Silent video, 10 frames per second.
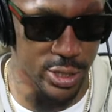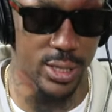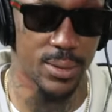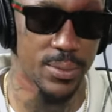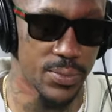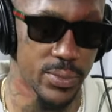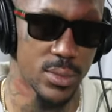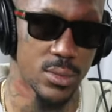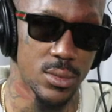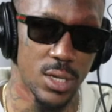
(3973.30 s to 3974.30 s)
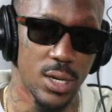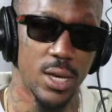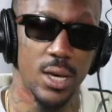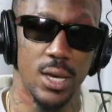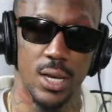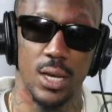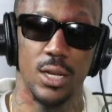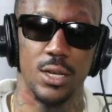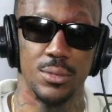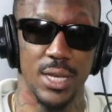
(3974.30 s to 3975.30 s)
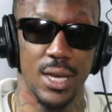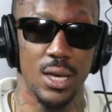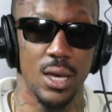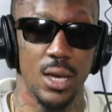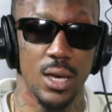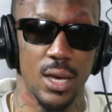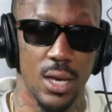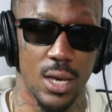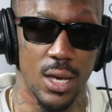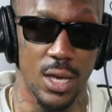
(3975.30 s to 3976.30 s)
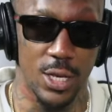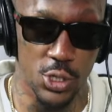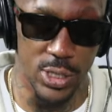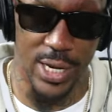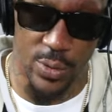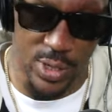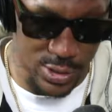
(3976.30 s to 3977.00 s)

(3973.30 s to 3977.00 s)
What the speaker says: You know what I'm saying? You said he